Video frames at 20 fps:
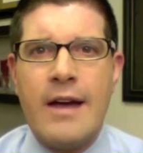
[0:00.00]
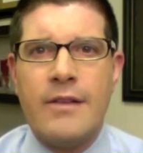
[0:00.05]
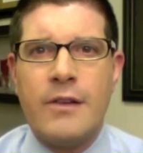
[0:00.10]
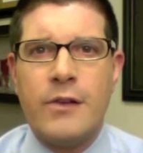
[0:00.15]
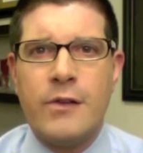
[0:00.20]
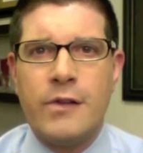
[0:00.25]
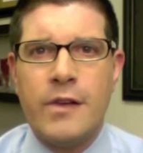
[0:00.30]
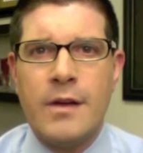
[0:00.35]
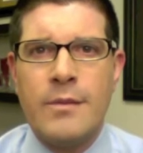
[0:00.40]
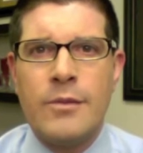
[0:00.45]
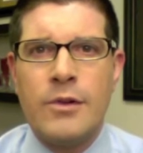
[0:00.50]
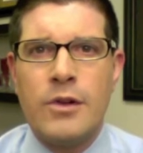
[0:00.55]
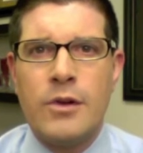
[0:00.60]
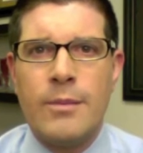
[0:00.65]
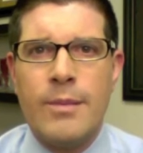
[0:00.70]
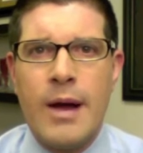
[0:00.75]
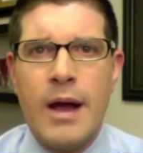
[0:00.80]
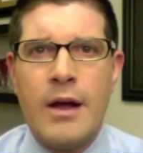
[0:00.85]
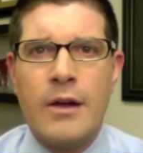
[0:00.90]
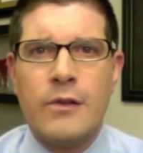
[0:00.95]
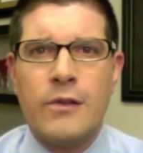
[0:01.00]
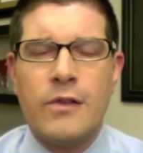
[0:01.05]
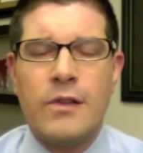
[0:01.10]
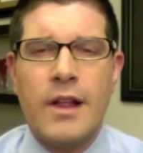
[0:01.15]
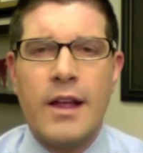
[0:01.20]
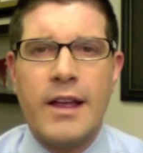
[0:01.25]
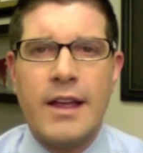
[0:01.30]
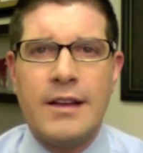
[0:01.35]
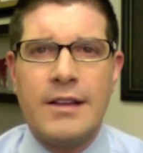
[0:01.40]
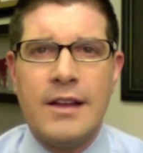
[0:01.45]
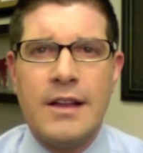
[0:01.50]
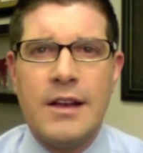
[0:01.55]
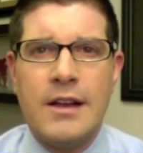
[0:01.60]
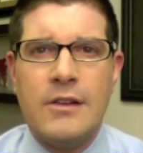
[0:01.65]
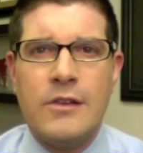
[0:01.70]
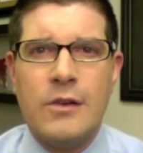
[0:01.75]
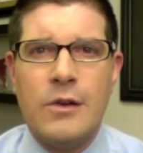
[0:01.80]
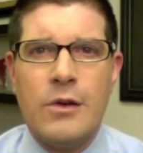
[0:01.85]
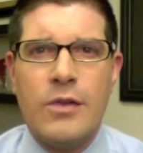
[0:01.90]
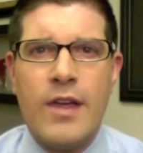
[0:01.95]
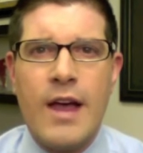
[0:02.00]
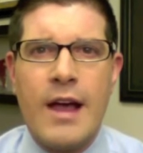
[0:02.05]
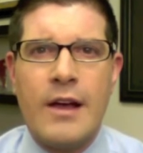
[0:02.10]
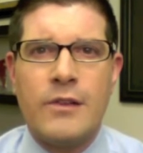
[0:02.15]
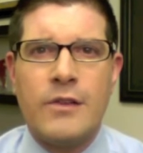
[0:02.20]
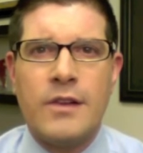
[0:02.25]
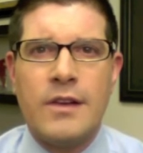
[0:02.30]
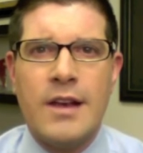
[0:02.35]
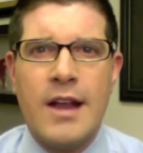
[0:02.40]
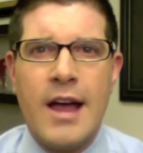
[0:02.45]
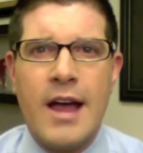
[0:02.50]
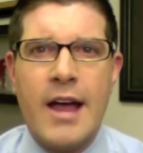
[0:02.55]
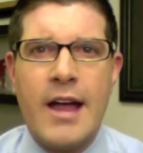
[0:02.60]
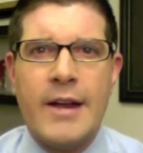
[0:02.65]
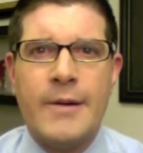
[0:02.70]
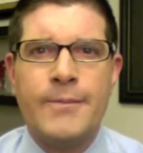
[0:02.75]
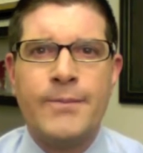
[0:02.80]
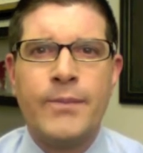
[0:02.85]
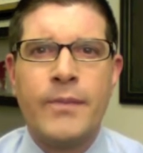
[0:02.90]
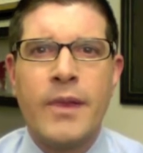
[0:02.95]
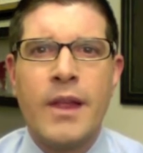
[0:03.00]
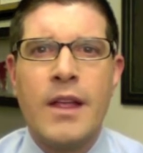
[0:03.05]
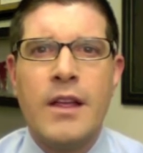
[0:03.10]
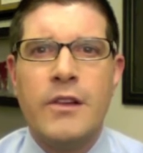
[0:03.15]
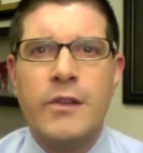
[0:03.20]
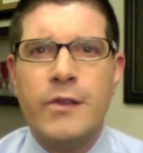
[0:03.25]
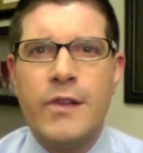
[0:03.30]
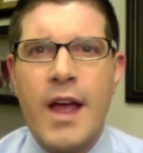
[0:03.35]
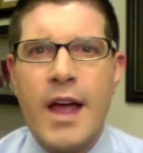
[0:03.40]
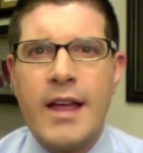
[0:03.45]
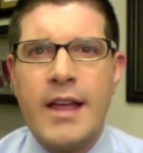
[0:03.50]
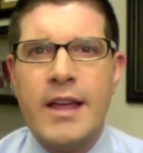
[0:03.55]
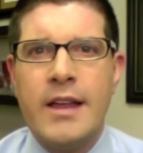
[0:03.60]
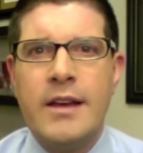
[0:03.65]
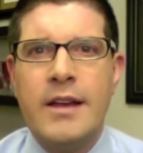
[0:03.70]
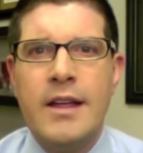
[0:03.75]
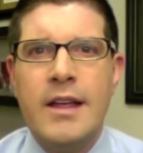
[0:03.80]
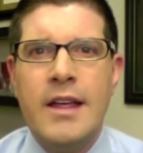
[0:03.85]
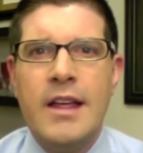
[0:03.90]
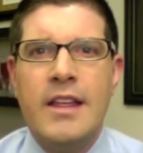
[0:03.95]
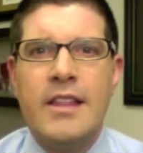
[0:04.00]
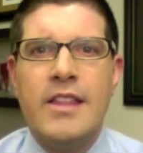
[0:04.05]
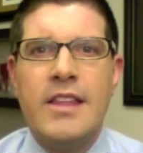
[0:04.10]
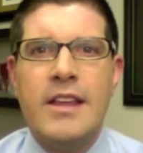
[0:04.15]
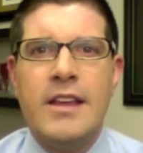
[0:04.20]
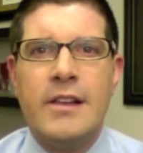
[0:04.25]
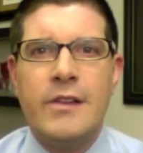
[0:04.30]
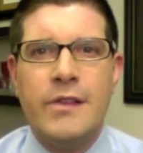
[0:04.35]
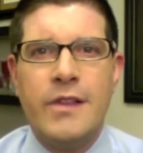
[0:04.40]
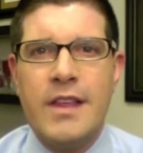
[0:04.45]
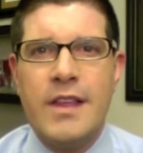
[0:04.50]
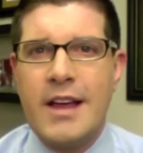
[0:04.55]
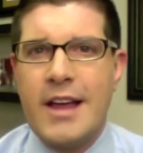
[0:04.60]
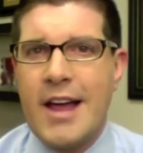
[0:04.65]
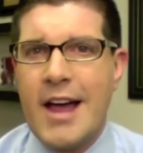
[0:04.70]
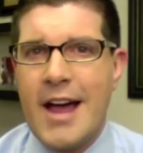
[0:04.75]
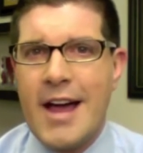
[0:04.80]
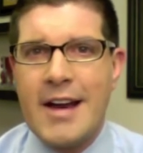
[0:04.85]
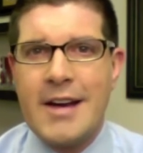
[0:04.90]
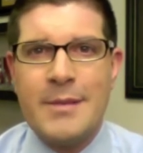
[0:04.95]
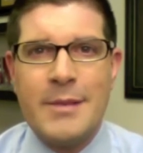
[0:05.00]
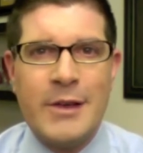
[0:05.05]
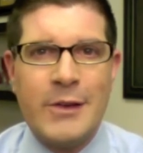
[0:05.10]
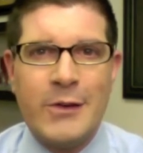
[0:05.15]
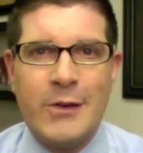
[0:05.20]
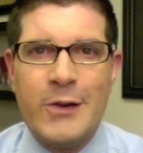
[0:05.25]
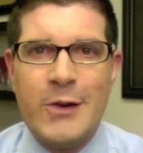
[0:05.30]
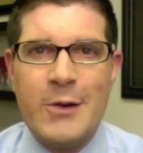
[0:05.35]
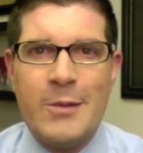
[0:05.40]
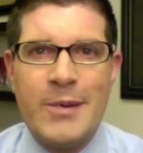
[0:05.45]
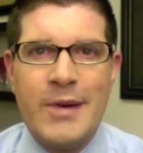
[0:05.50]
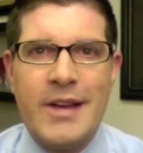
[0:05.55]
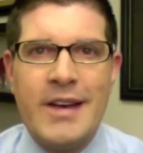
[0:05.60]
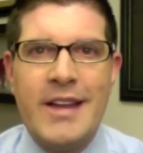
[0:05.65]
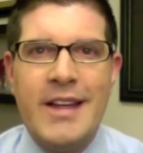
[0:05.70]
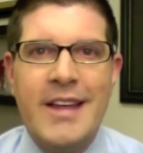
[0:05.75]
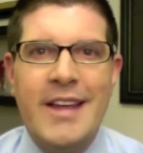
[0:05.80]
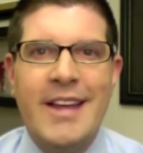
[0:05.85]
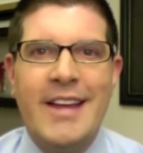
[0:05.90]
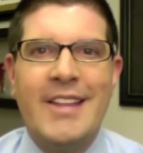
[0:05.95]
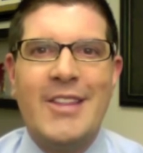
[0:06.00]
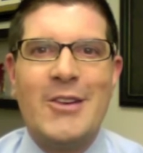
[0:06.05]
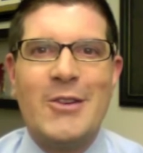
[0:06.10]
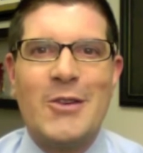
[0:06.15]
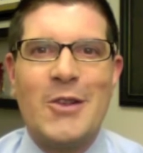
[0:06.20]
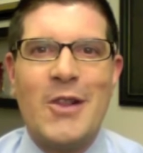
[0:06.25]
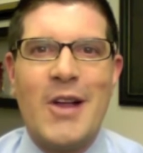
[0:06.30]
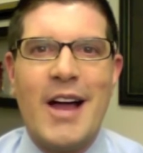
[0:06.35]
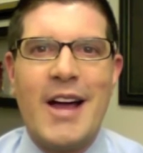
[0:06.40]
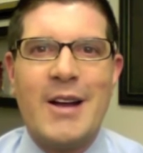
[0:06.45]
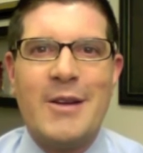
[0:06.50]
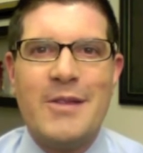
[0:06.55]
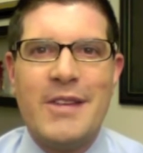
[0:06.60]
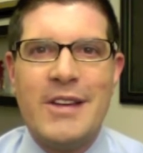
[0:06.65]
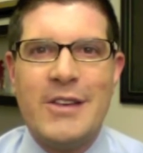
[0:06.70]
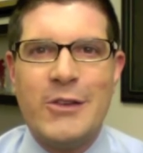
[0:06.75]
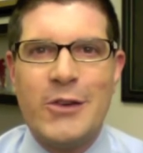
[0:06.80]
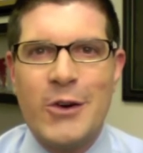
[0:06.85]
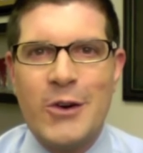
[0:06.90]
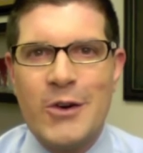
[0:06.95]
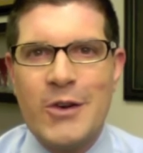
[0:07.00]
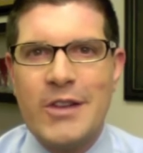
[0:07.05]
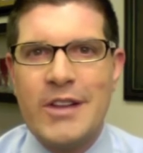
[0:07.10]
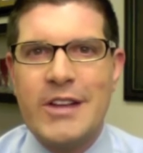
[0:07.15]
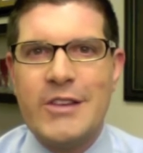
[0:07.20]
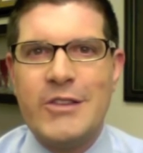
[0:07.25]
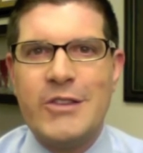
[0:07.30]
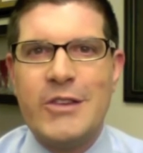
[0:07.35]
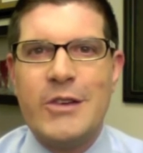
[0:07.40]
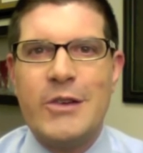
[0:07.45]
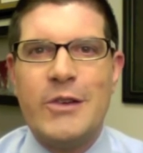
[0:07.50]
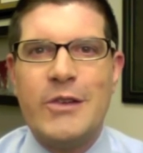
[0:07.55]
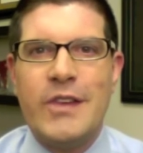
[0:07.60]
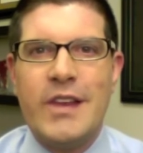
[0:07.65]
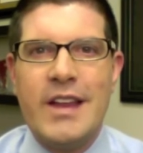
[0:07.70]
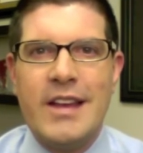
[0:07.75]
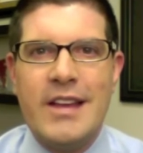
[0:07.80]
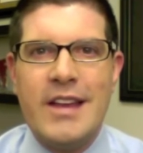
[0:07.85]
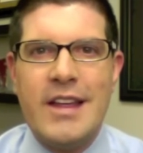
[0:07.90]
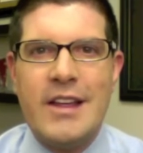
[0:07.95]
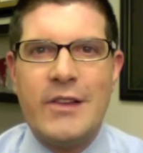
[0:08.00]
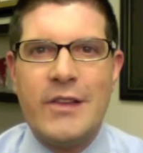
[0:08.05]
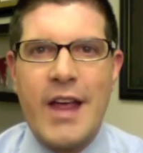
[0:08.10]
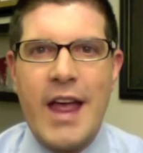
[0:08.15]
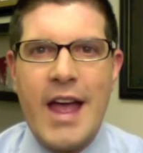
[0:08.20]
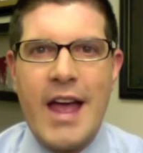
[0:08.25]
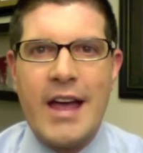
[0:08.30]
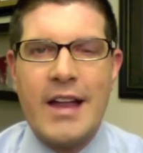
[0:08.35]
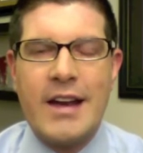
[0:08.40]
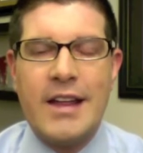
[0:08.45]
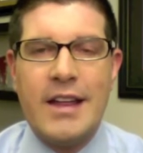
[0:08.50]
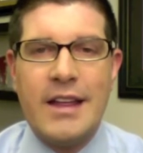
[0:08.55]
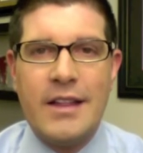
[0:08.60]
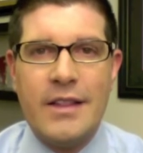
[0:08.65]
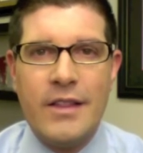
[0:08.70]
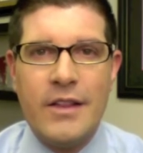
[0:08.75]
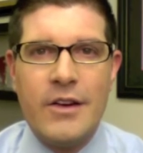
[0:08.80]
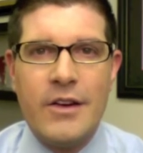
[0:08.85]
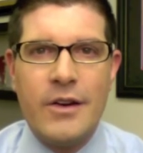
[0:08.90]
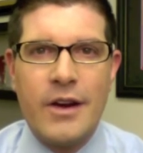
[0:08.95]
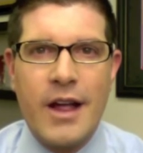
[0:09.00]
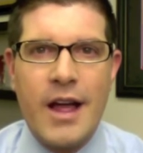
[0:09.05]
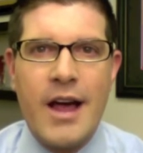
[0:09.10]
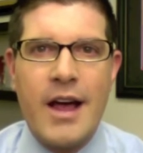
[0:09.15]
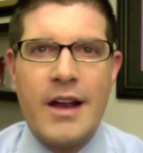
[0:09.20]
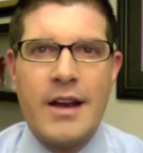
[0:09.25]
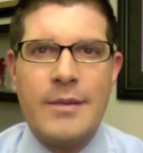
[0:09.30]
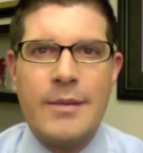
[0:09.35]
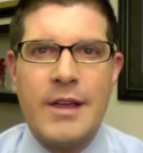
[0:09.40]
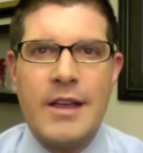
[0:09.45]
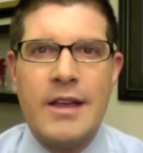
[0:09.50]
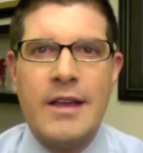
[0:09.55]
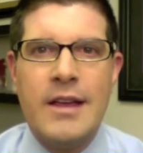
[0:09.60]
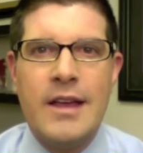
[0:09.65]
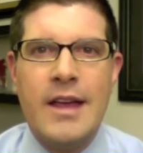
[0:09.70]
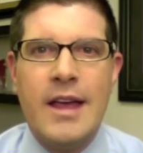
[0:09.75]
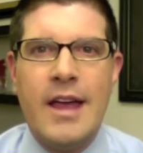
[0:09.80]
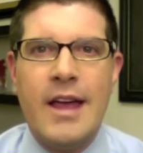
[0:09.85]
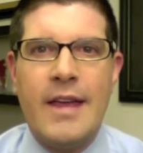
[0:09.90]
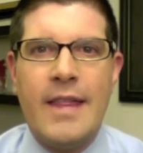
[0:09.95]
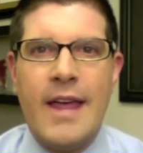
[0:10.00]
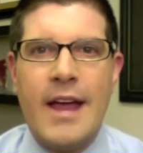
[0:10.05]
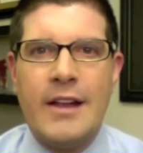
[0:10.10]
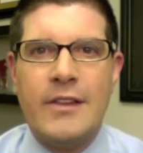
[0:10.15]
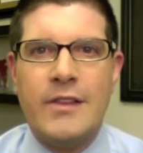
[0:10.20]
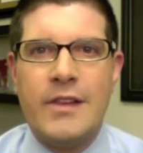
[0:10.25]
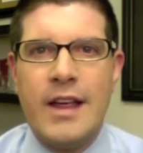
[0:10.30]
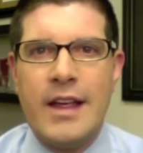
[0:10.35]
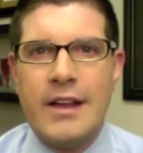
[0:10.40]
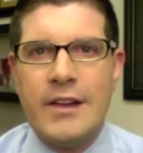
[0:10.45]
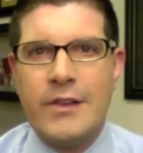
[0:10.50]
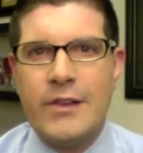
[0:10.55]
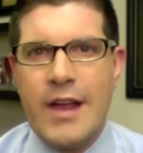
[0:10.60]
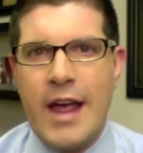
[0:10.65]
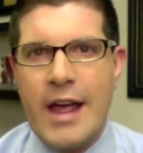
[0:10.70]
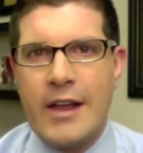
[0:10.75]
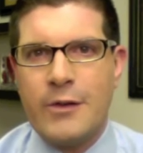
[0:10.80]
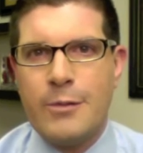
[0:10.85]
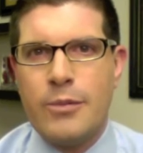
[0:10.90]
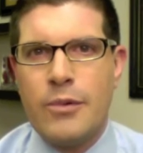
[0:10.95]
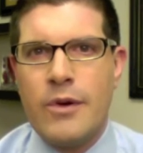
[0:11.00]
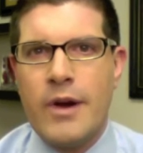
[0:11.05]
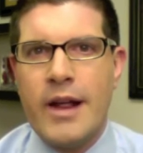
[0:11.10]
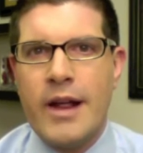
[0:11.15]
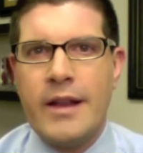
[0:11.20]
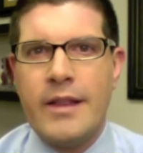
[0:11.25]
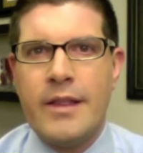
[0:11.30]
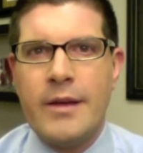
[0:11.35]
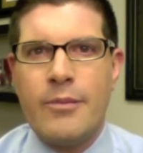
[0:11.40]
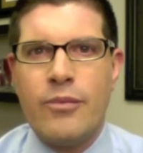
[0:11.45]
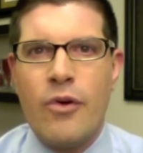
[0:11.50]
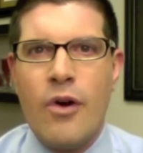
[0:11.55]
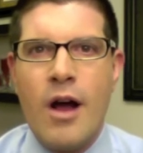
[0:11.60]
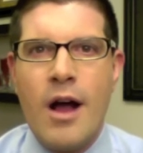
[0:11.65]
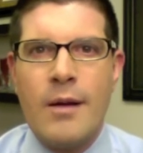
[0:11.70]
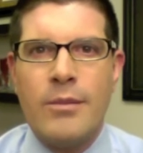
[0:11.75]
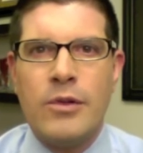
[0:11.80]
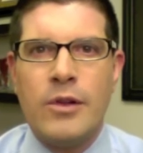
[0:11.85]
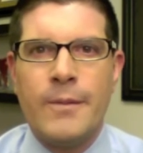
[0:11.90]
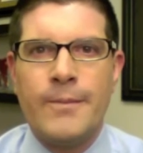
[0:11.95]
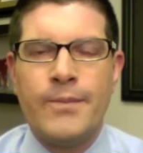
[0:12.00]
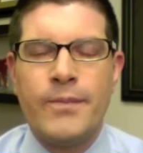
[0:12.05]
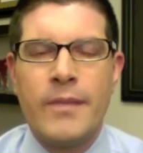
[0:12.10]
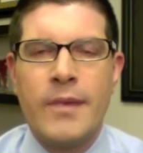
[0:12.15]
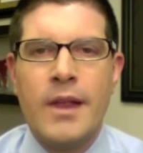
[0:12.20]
a similar bounce like it did in 2009. Second, it's the economy, stupid. There's a lot of internal issues India's had in their economy, and that's exasperated the problem.